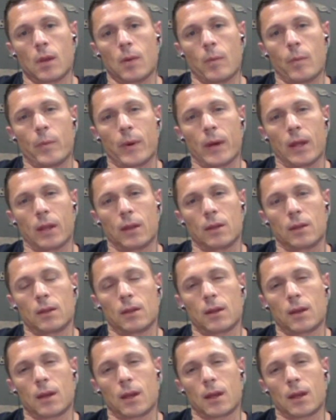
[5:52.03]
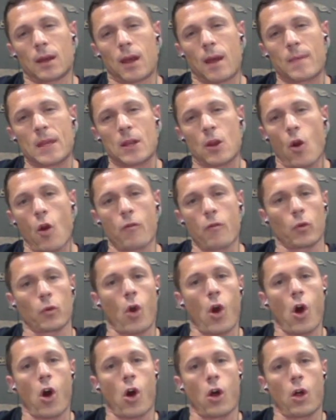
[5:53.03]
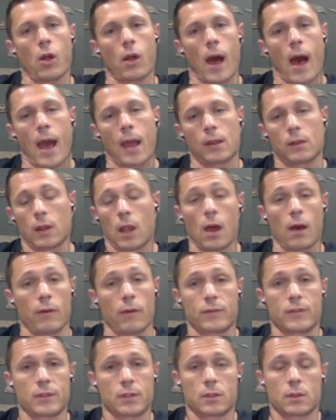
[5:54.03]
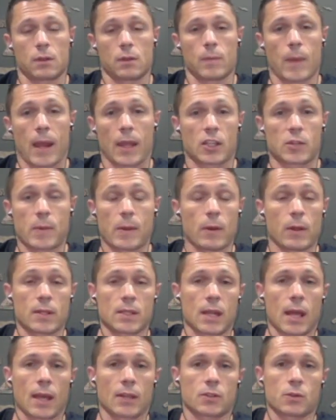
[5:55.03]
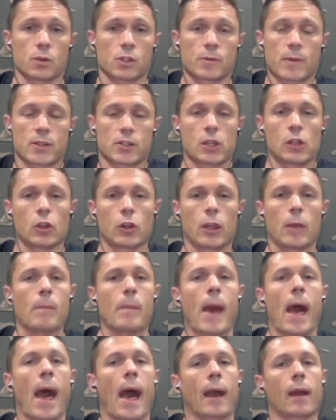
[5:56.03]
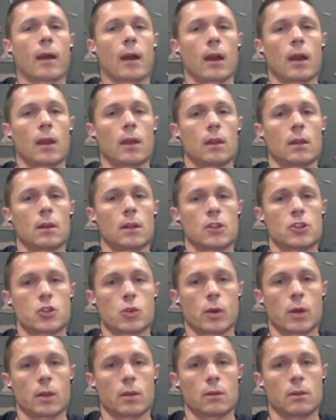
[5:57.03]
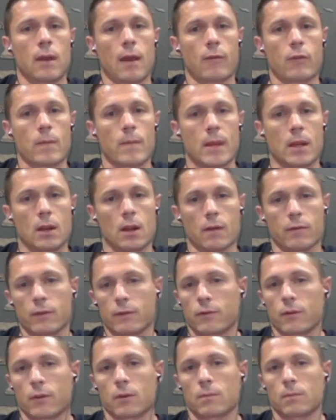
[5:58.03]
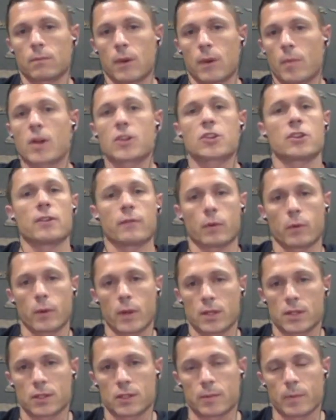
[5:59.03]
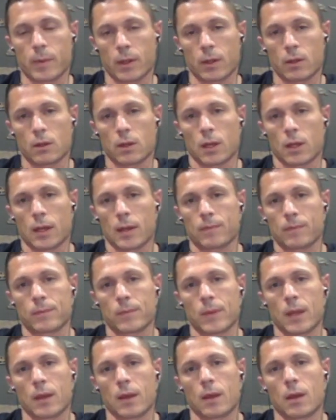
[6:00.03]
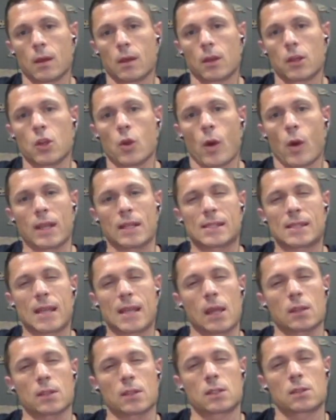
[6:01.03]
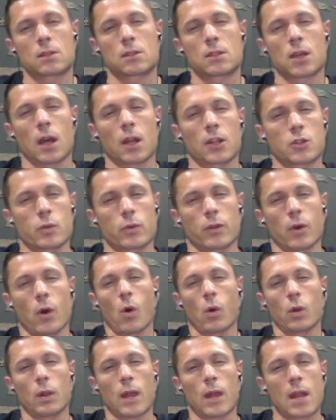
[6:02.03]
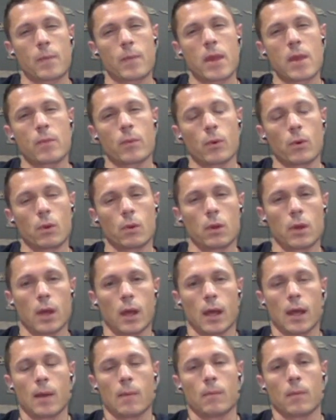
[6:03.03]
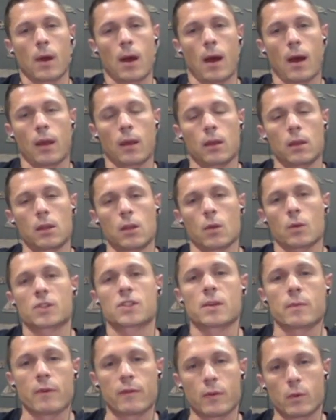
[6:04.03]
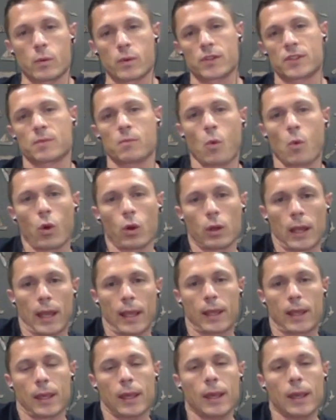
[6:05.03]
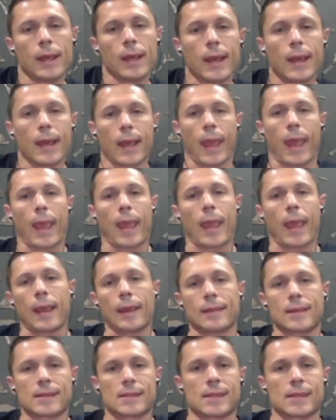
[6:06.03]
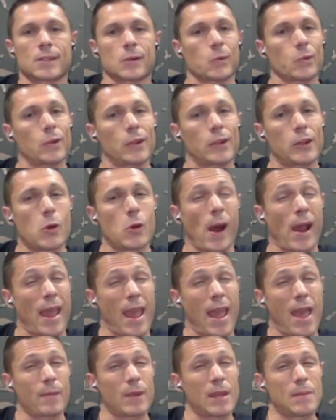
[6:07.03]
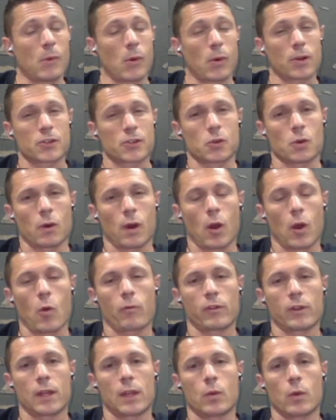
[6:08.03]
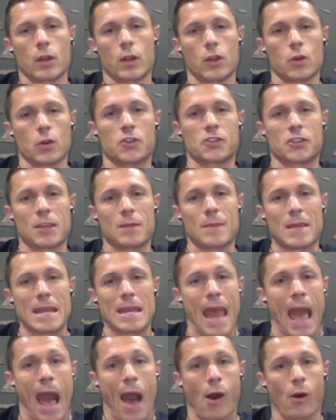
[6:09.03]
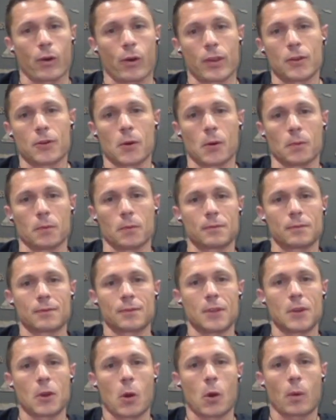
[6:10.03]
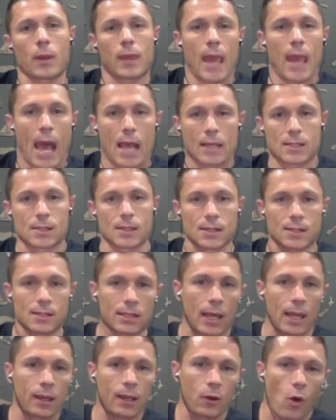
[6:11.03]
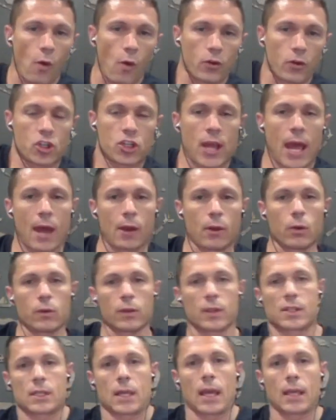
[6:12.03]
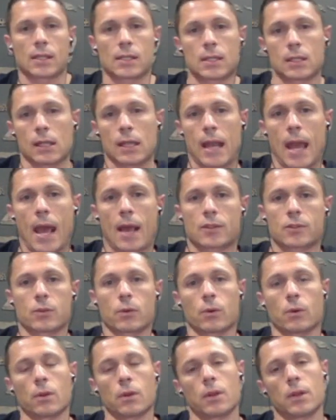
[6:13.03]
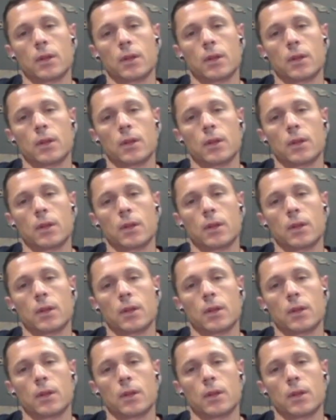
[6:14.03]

But I mean, overall, I loved my experience in high school, especially looking back. I enjoyed every minute of it for a bunch of different reasons. But, I didn't stay in touch with a lot of people. Some of it was more like, hey, this isn't really who I am anymore. So hopefully when you see me now, you don't, cast this like overshadow, this guy's still an asshole.